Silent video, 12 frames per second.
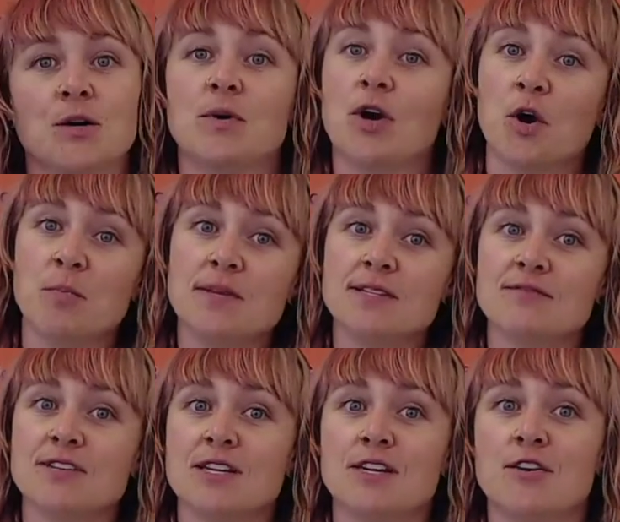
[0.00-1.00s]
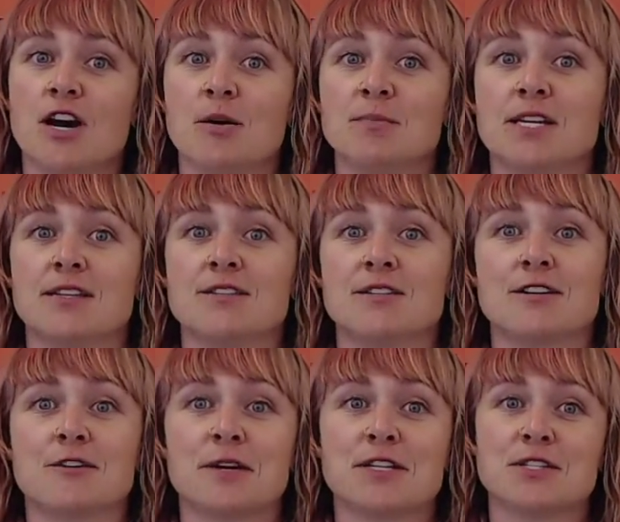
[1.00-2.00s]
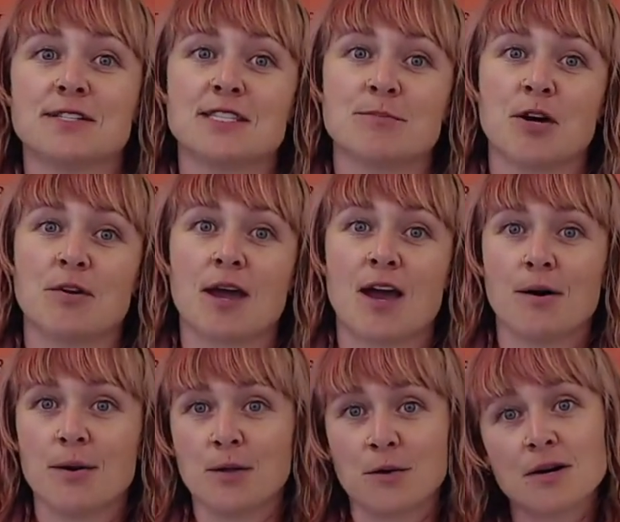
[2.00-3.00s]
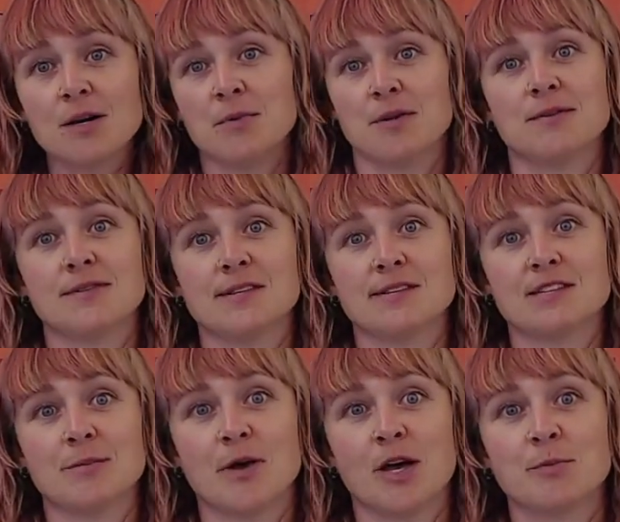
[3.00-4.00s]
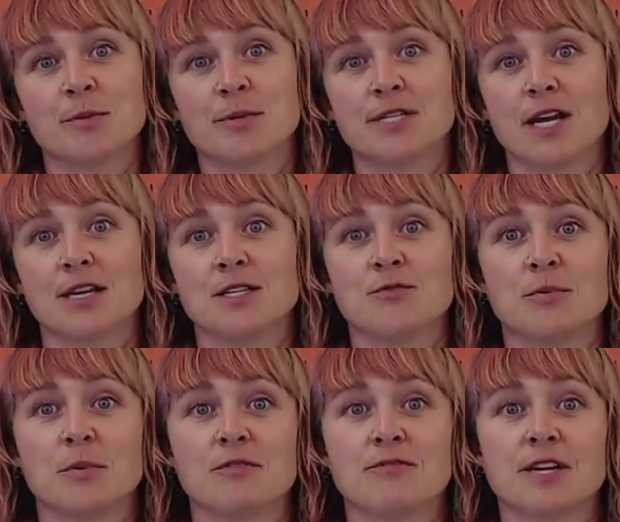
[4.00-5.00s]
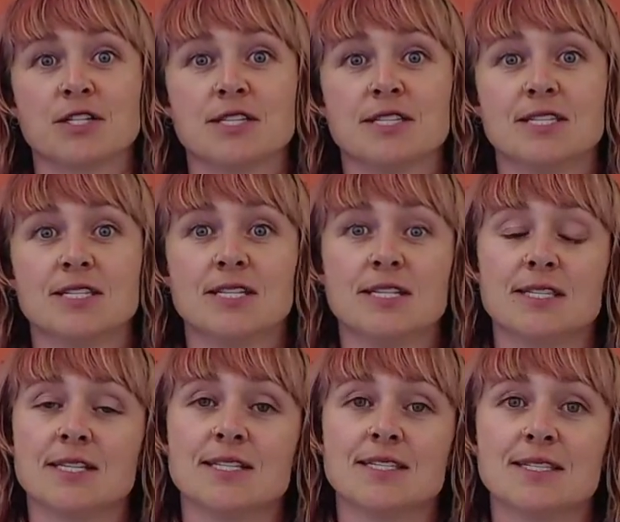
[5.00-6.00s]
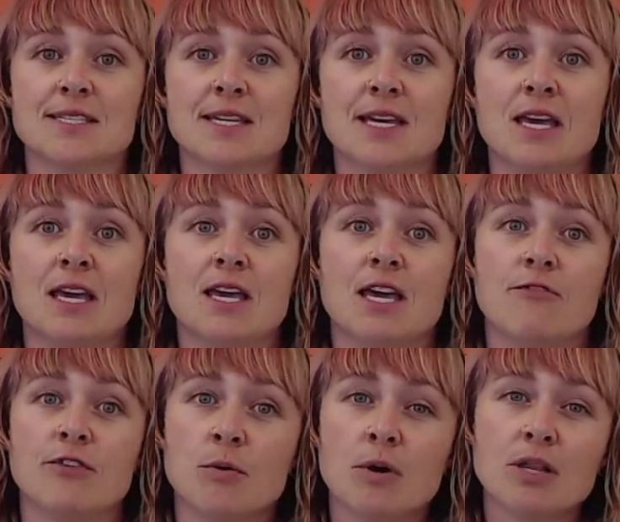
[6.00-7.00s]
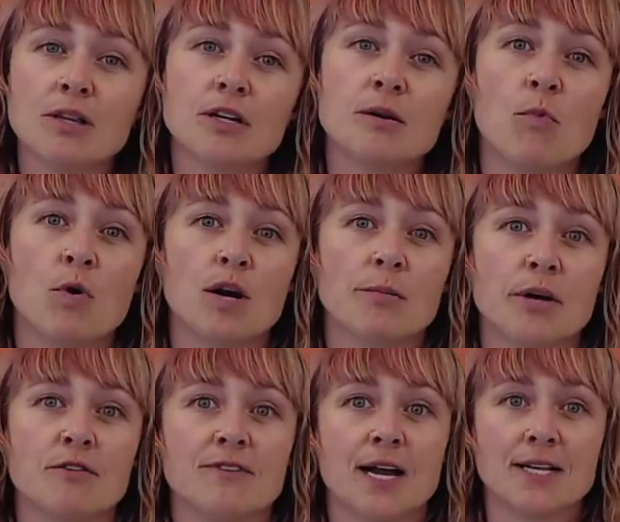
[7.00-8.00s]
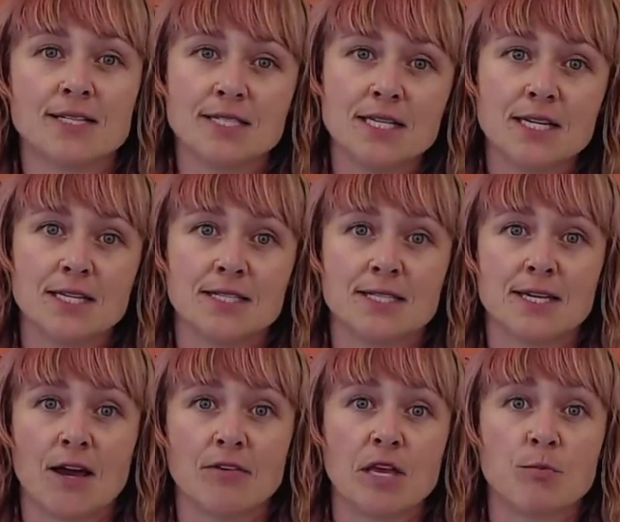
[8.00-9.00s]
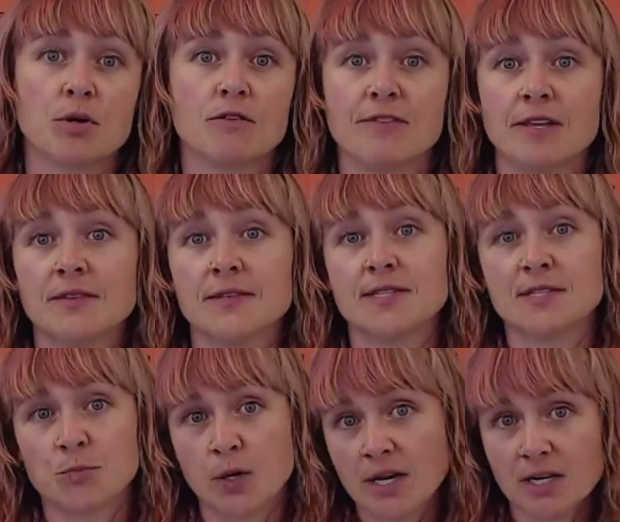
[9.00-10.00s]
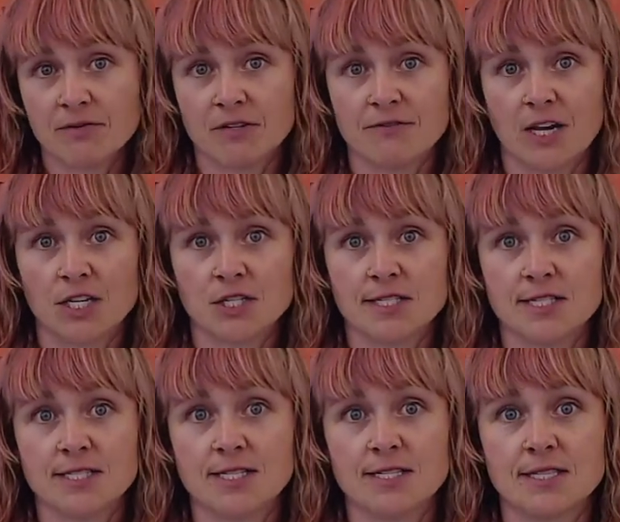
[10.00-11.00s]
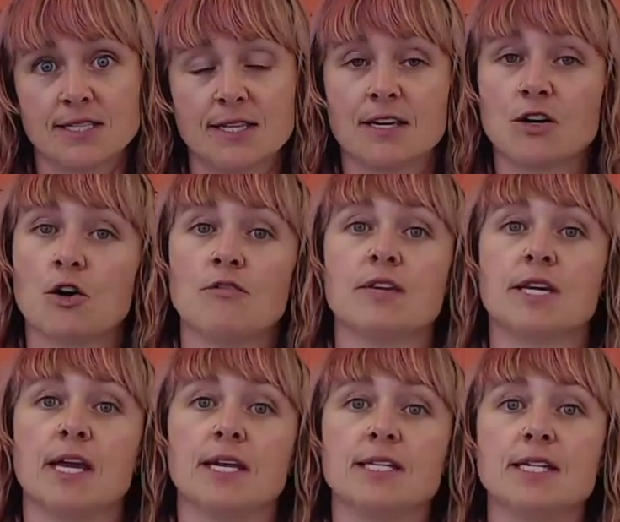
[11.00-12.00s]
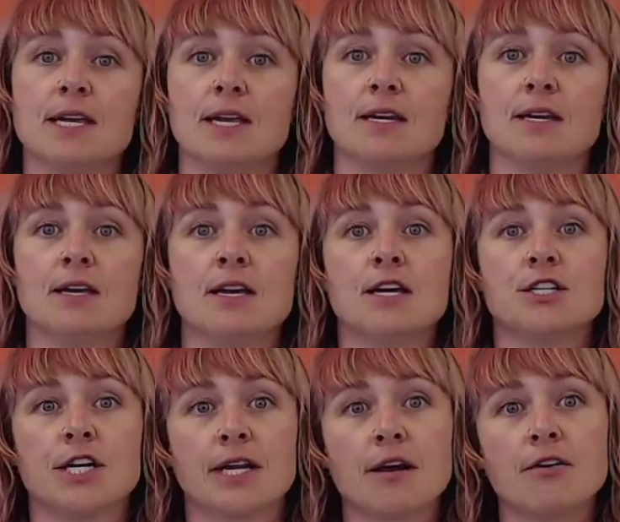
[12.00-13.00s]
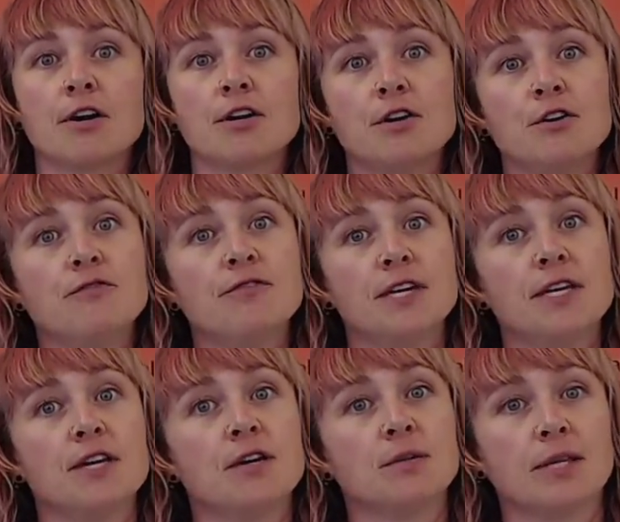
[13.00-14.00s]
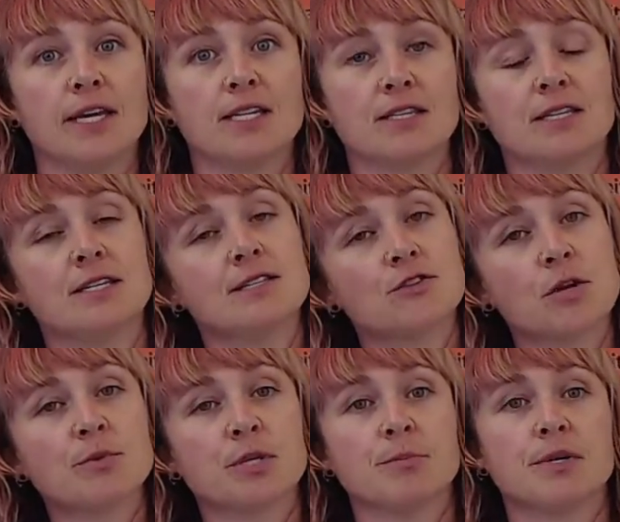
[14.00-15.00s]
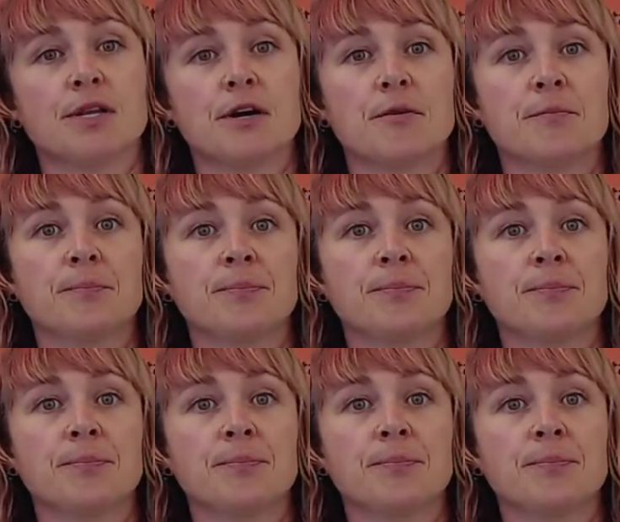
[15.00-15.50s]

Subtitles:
We hope this video helped answer your questions about how your immune system helps protect you from infectious diseases. If you want to learn more about vaccines and how they prevent the spread of infectious diseases like COVID-19, check out our new video linked in the description below.